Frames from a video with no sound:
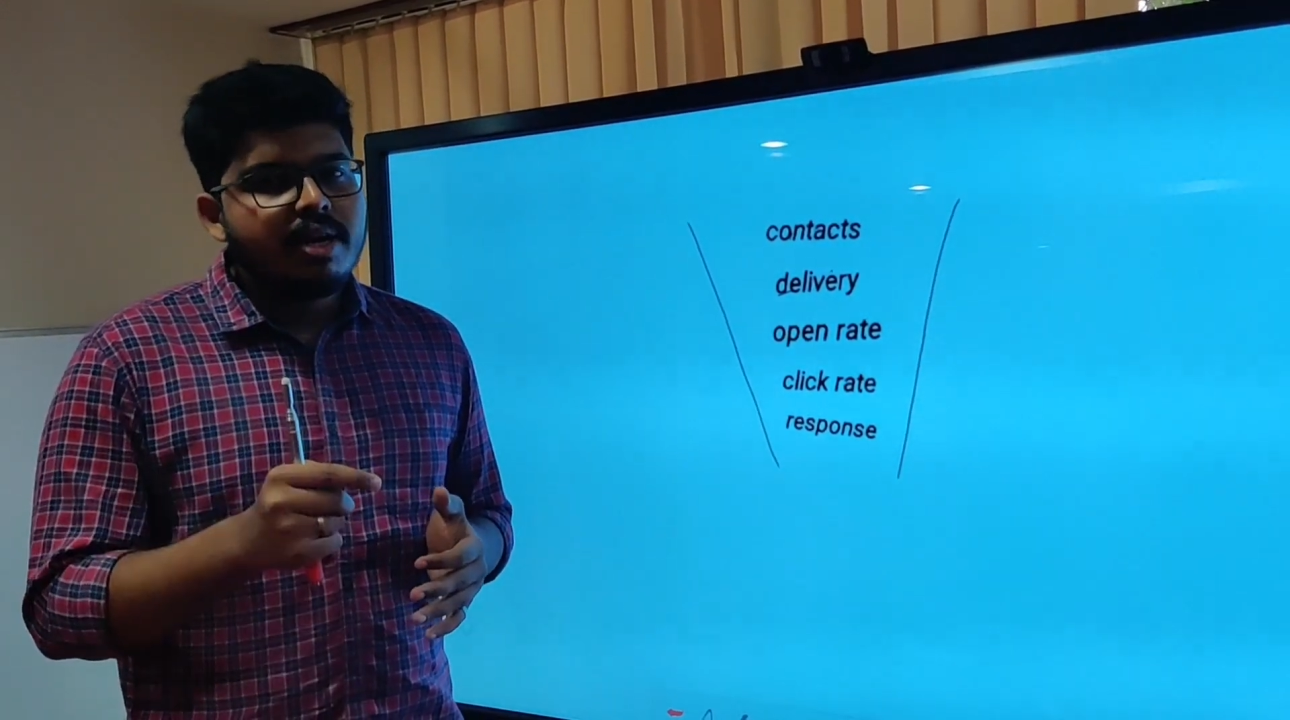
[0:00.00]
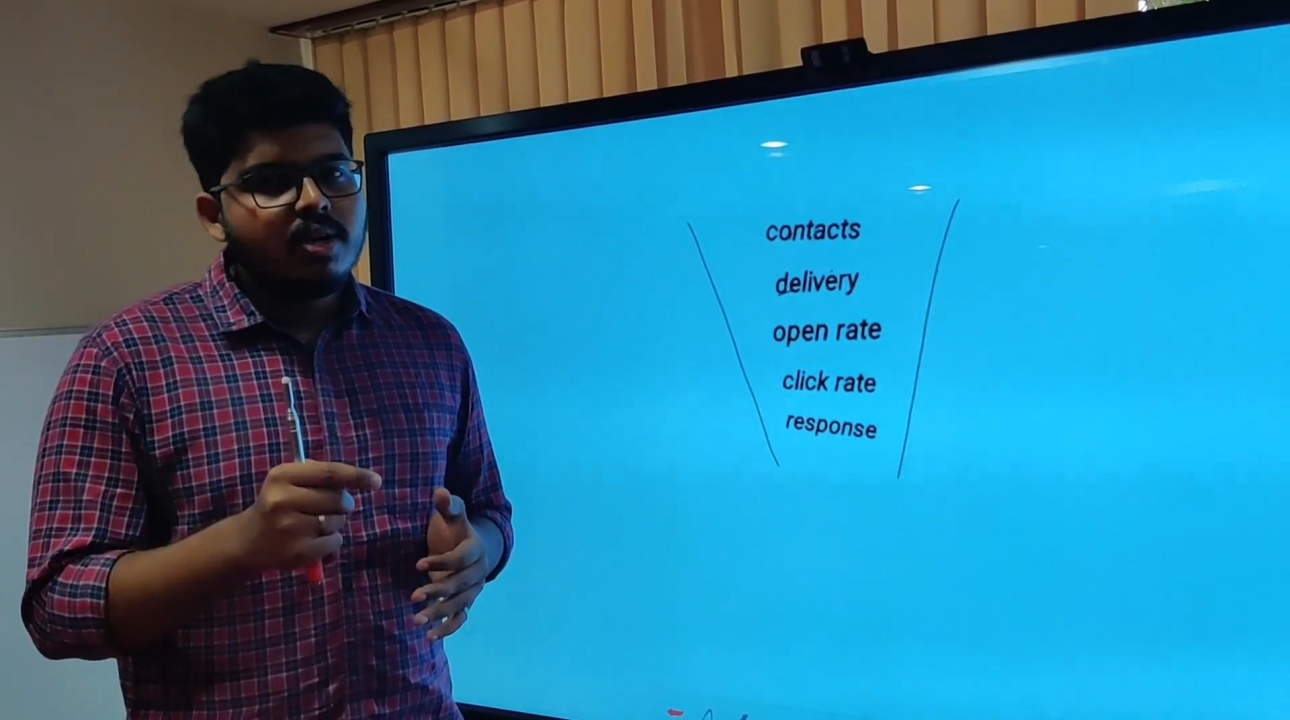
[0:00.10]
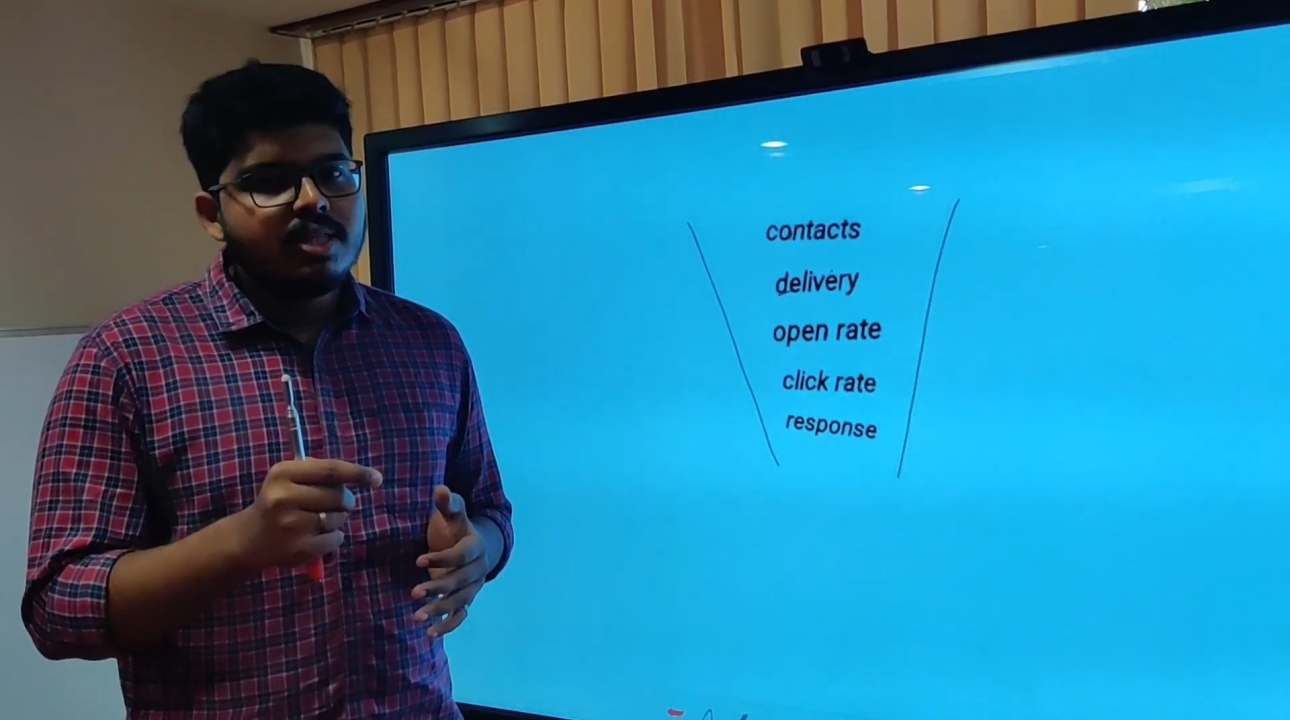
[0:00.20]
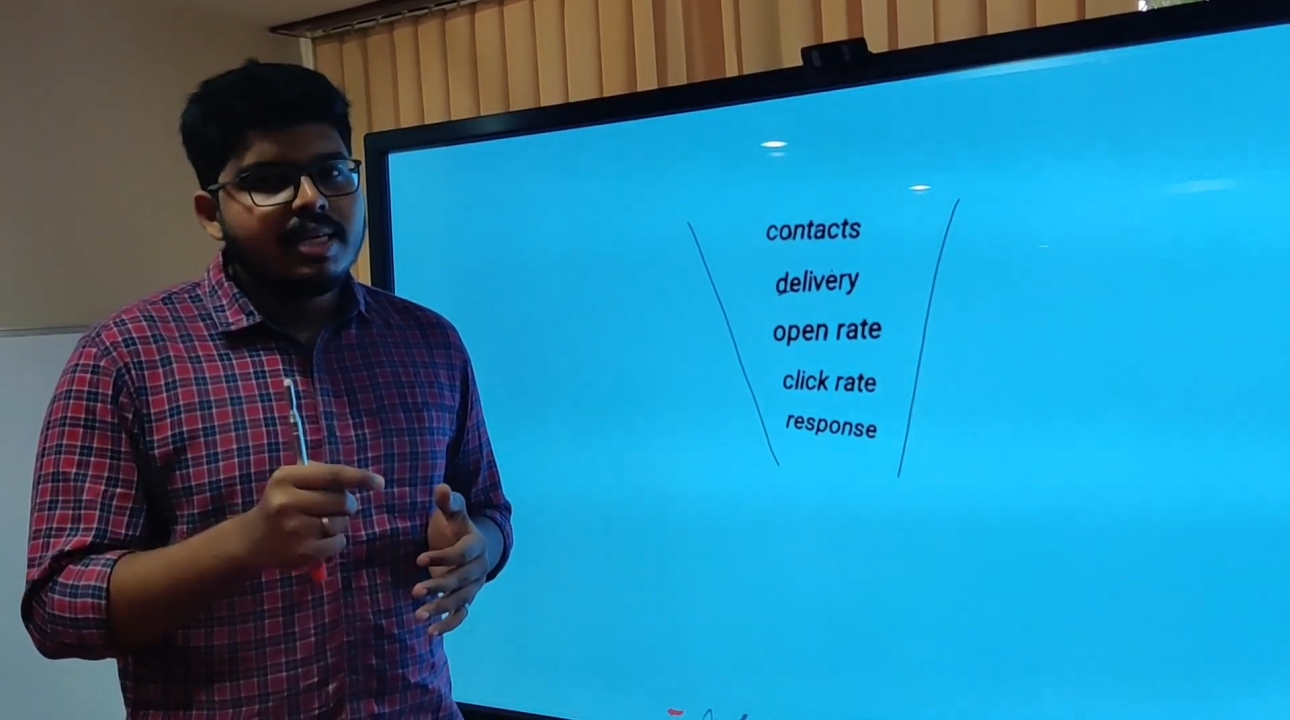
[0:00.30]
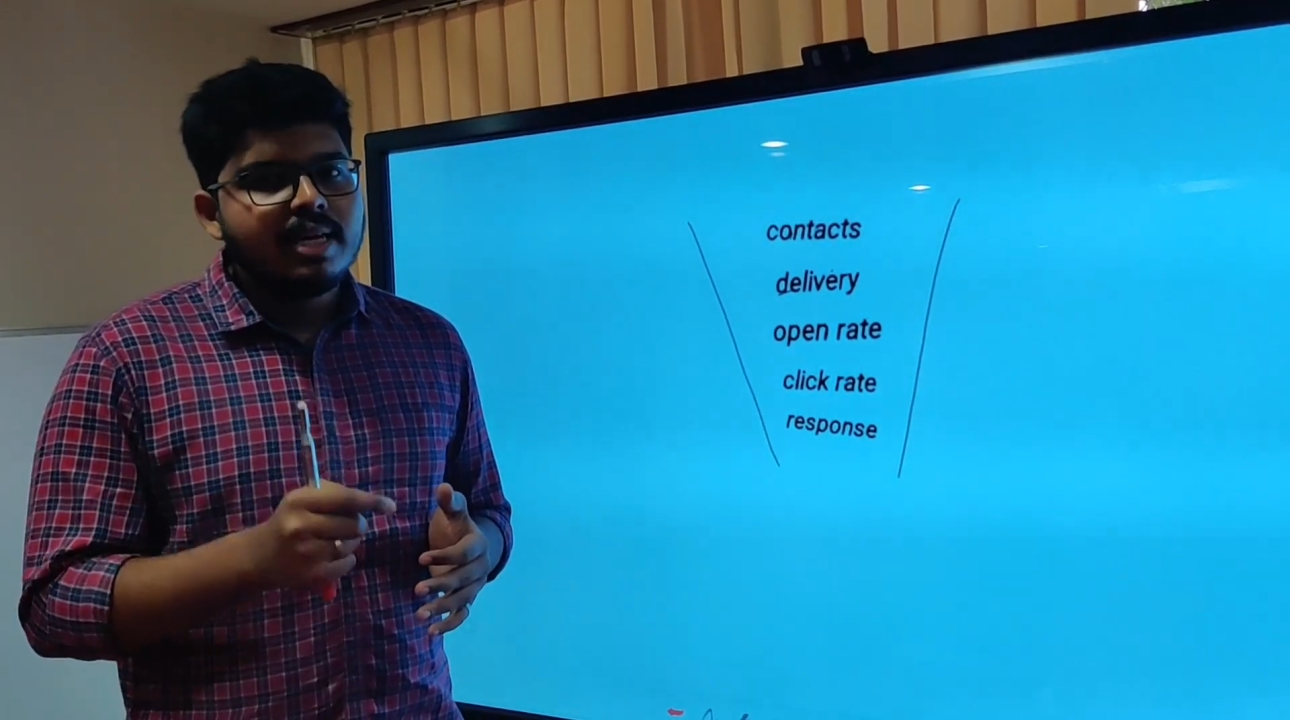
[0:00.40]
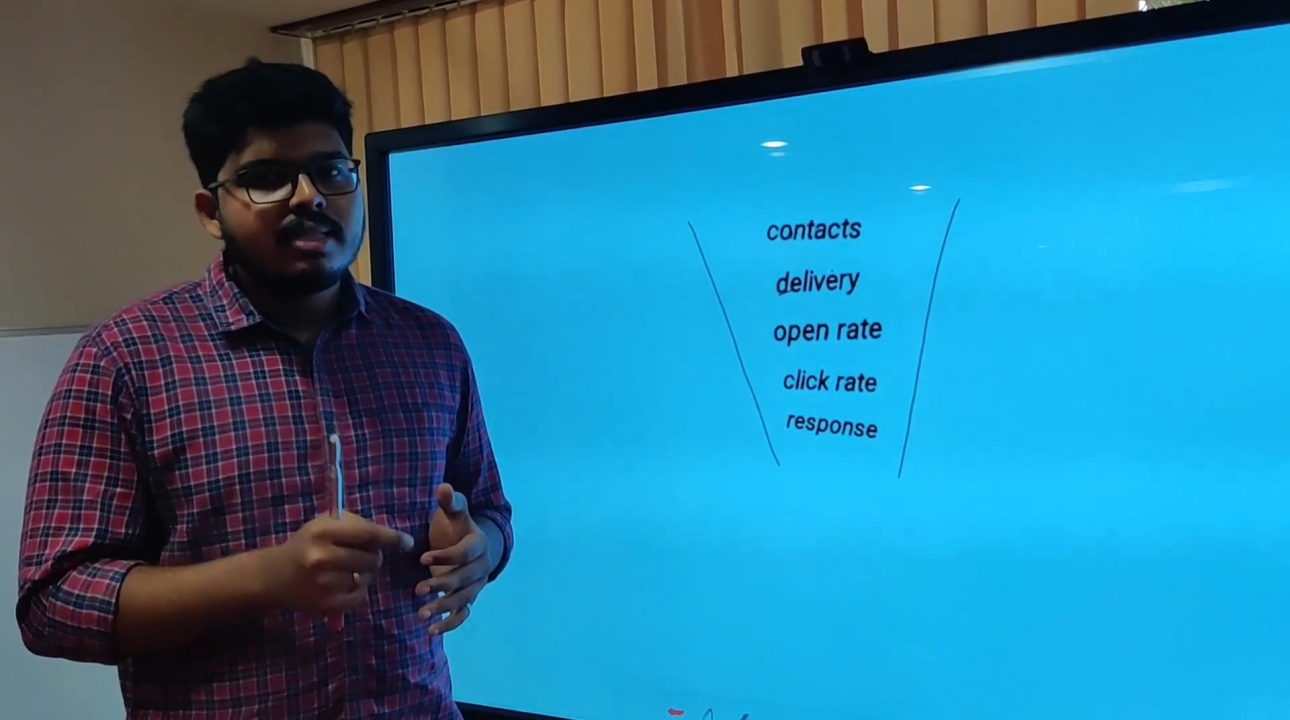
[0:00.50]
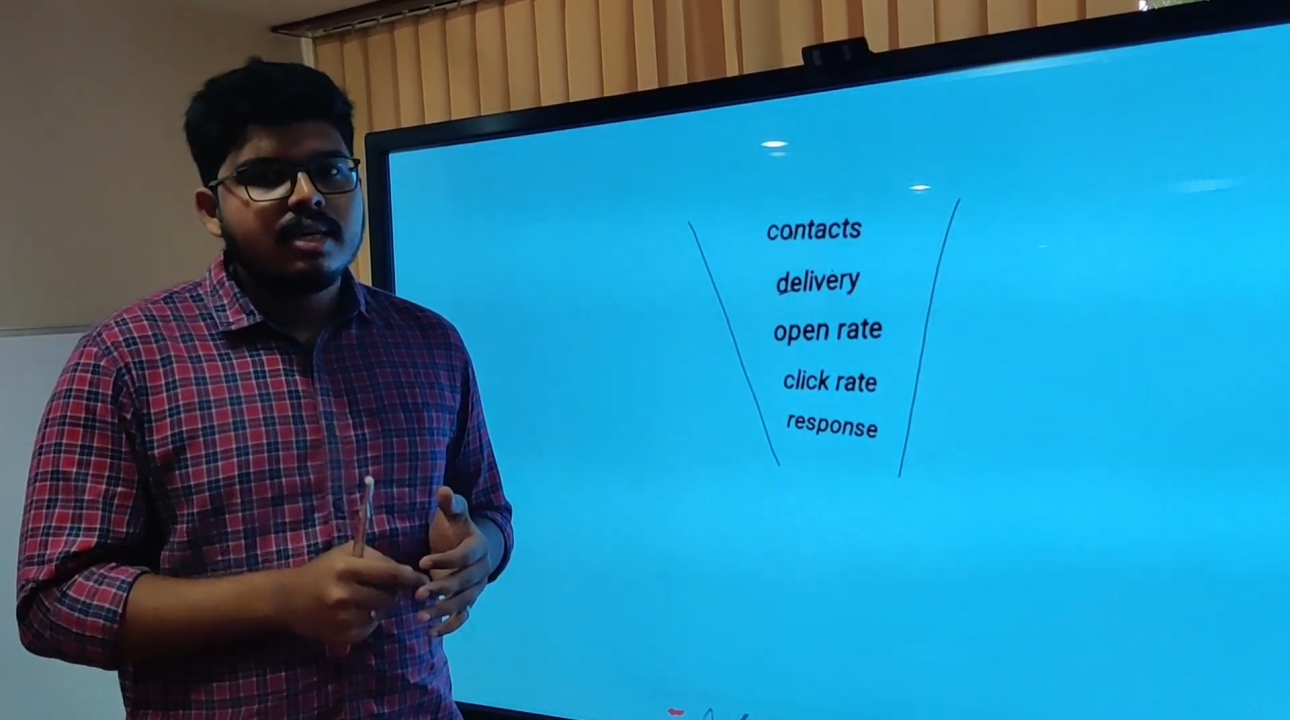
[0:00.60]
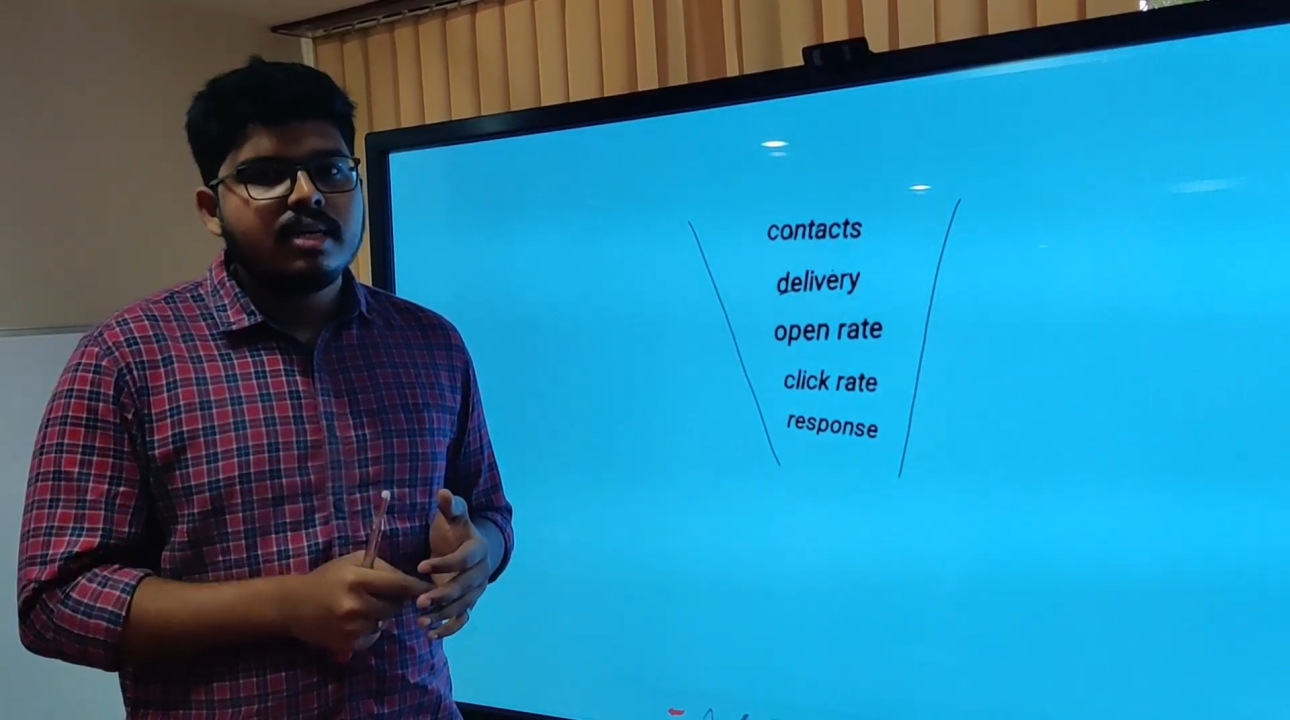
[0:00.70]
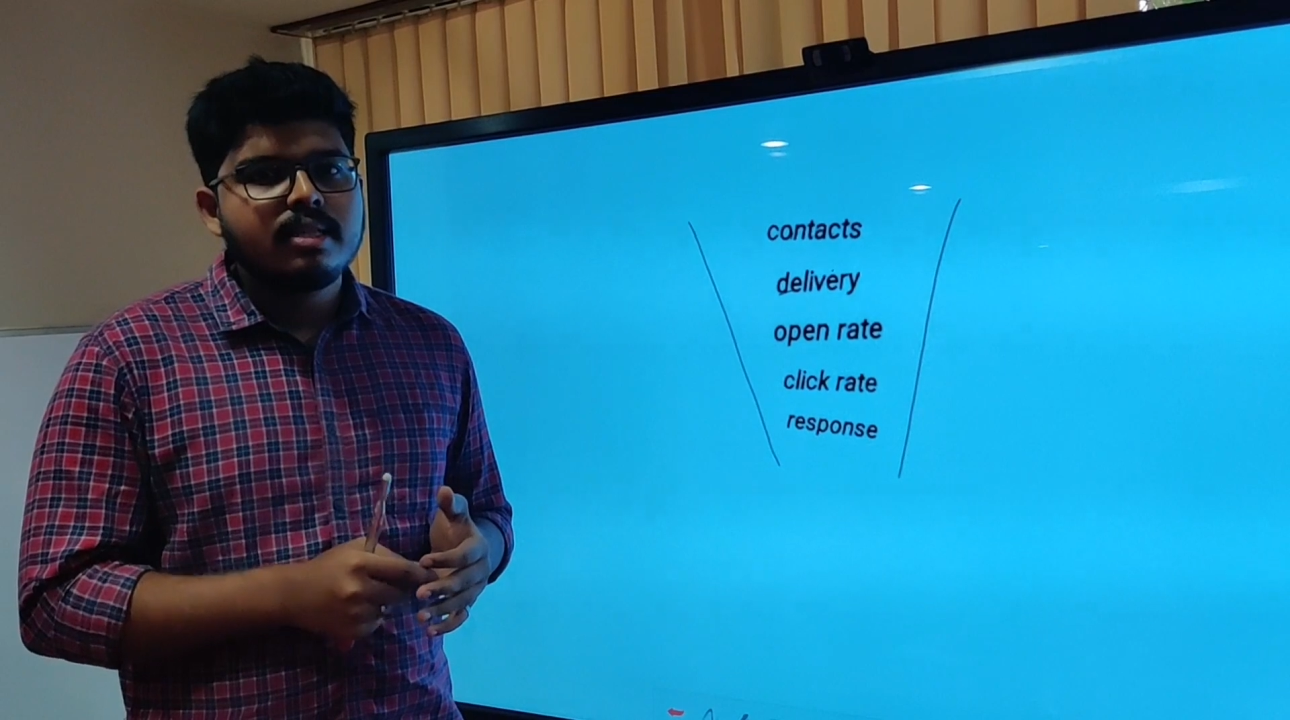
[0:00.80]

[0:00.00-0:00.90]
or the other,